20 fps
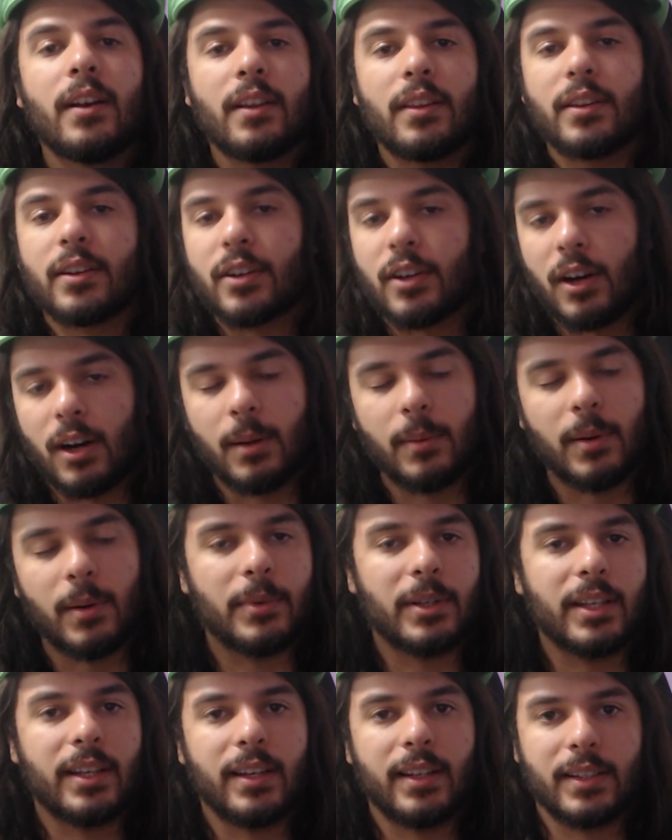the combat
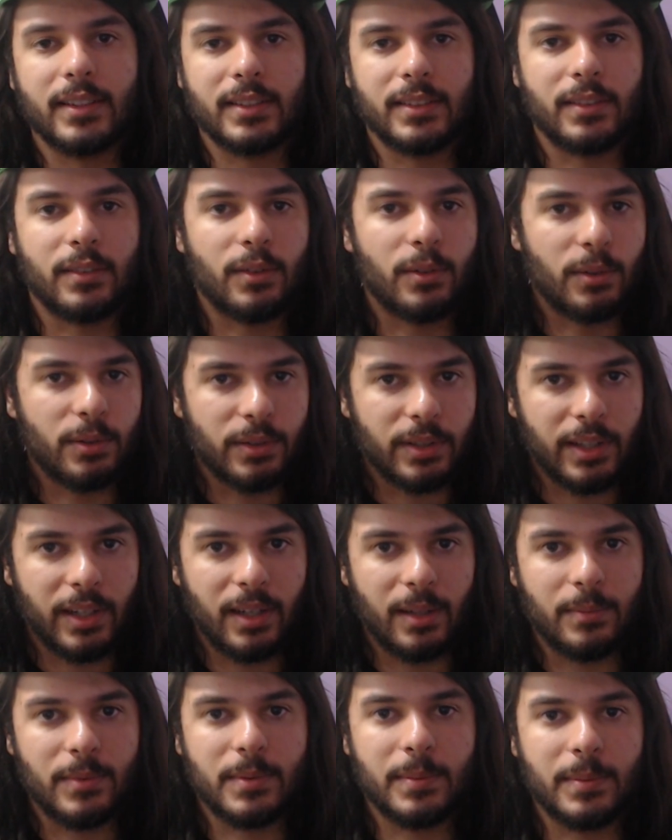mechanics in the old
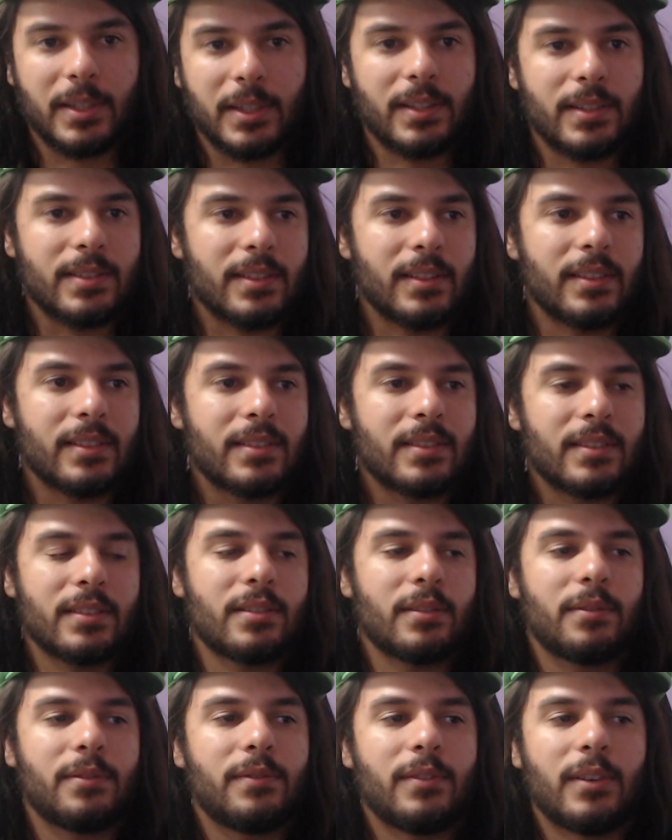games because it's such
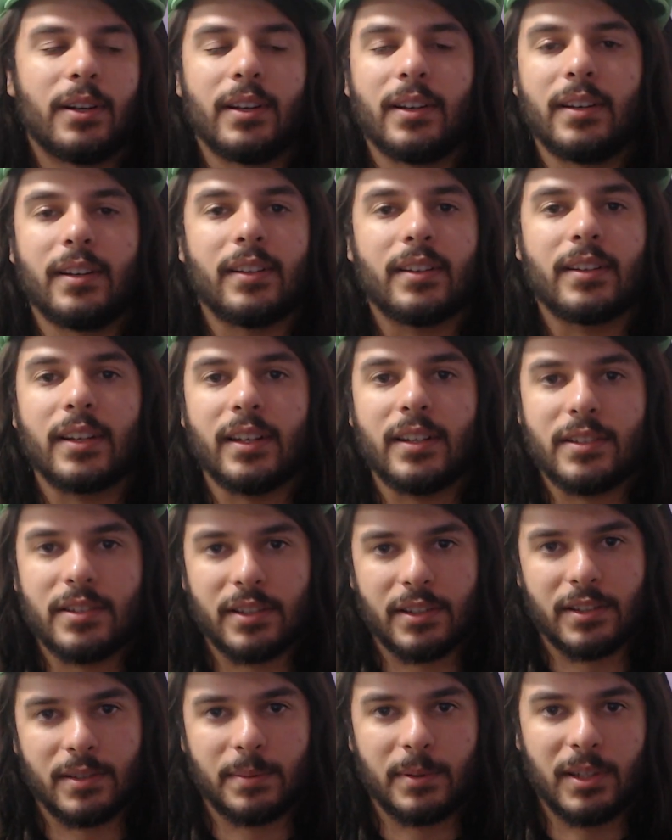a fun,
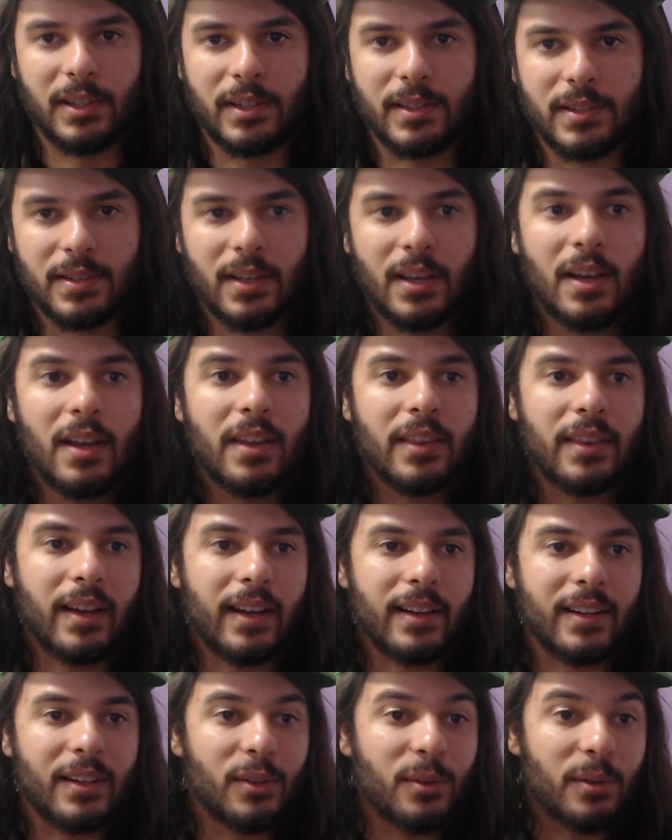engaging experience
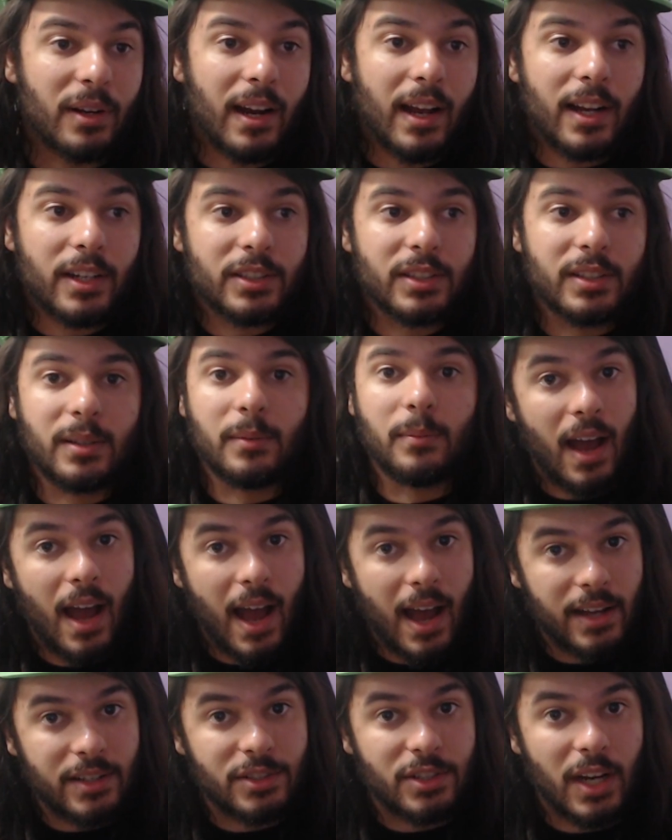that you can actually
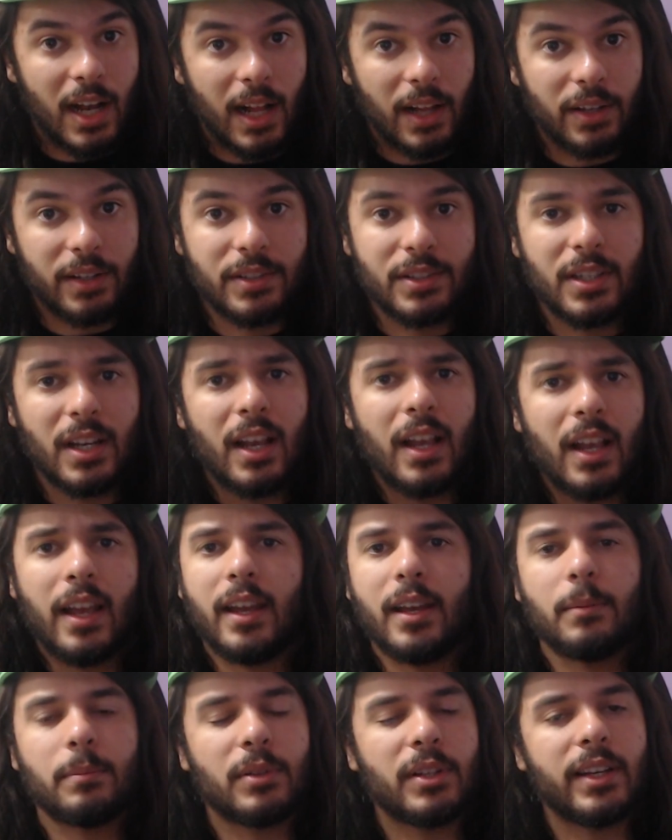add challenge
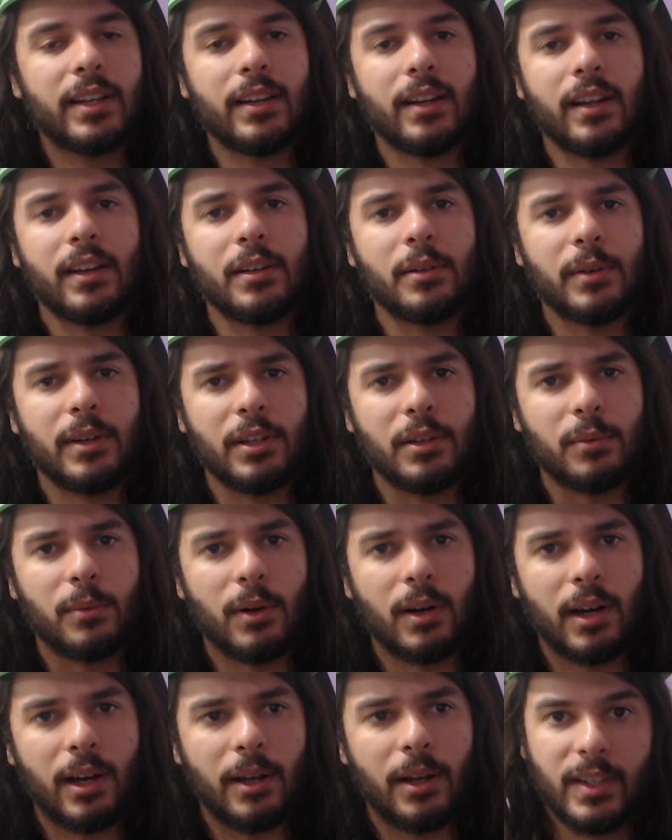and play in any way you
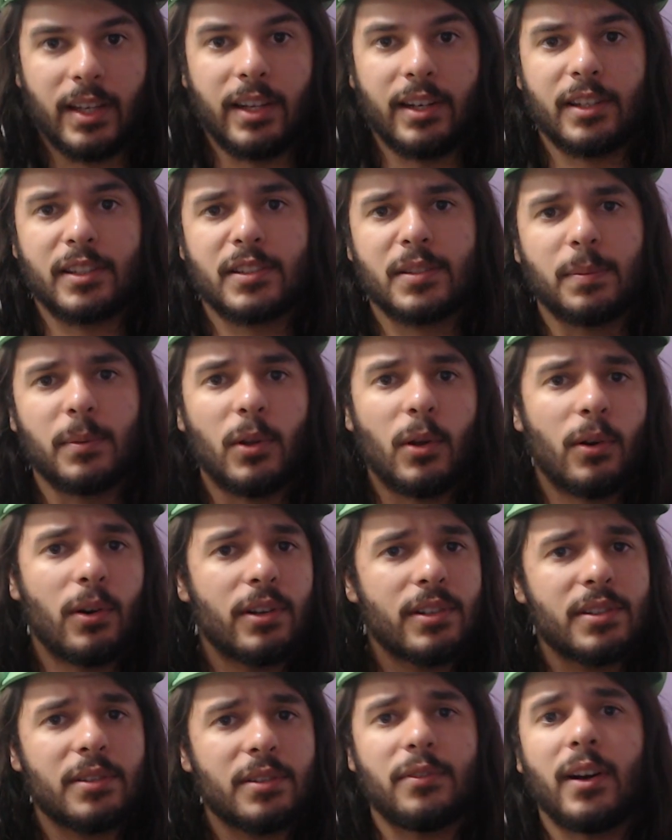want and explore
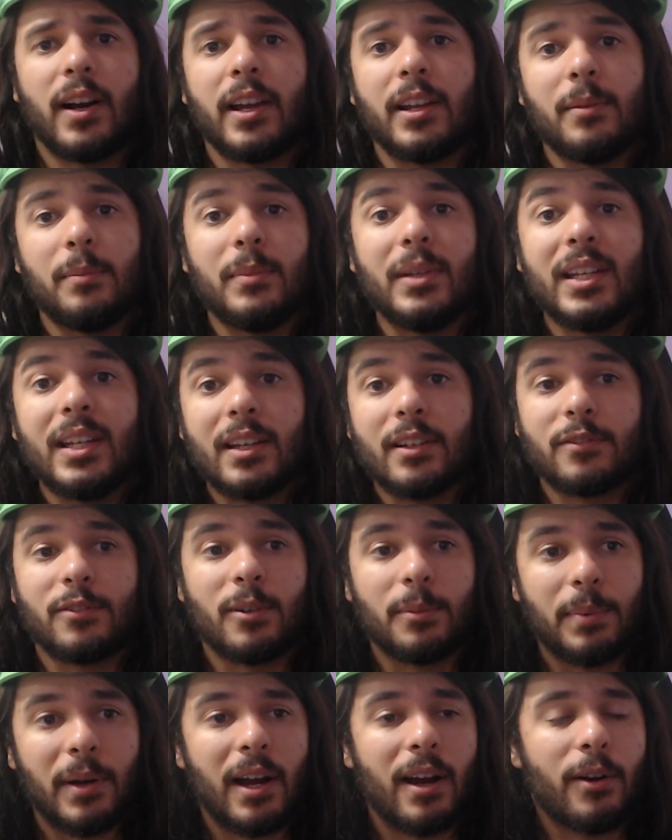to find meaningful
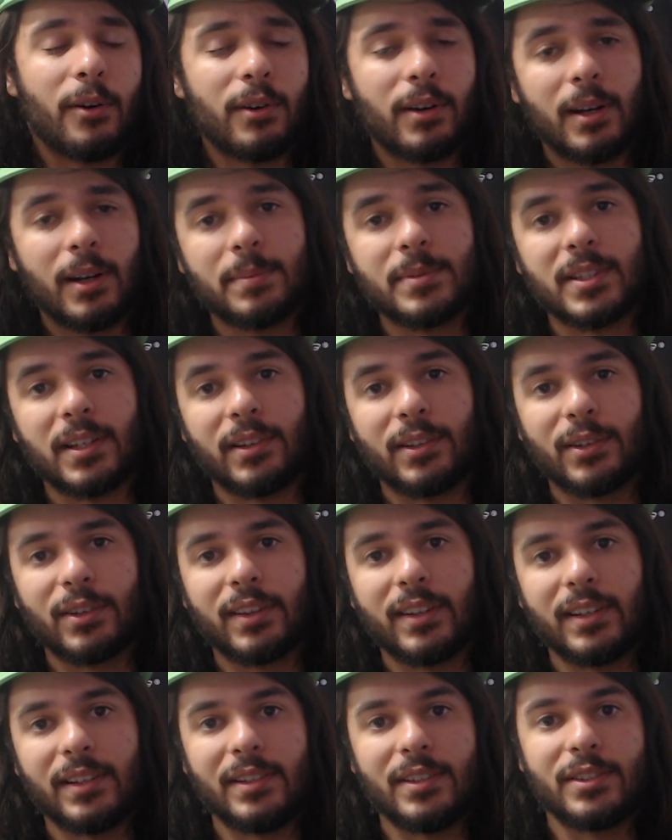power-ups other
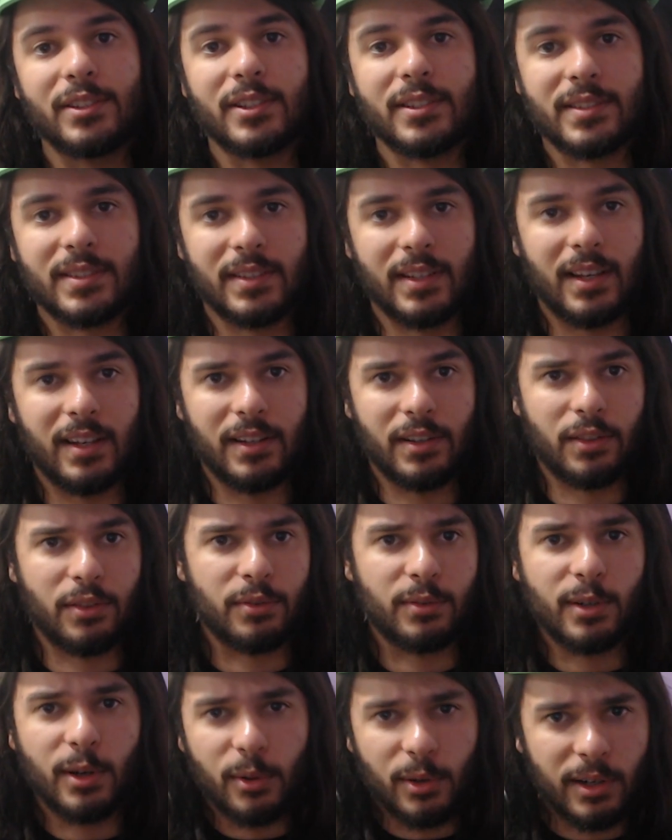than just a
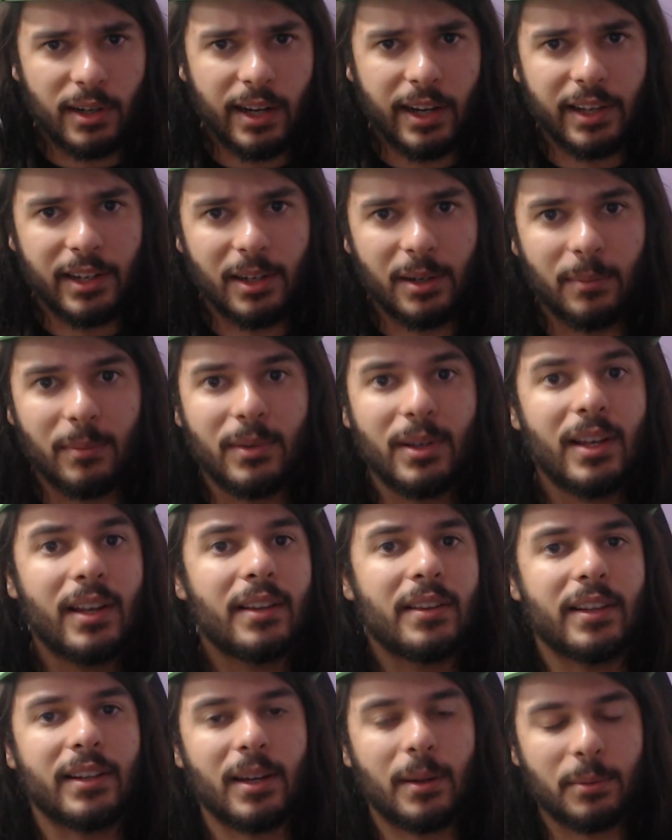thrower item
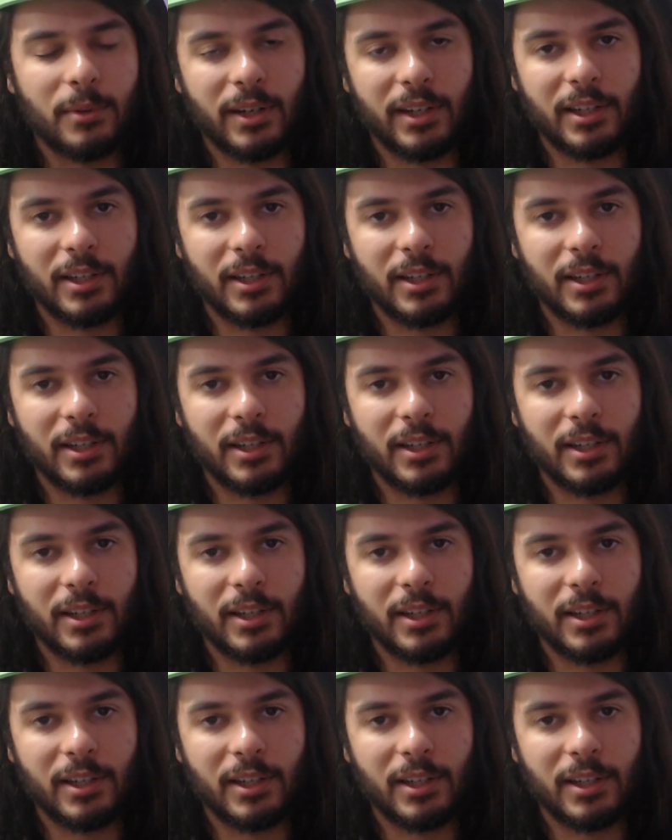like upgrading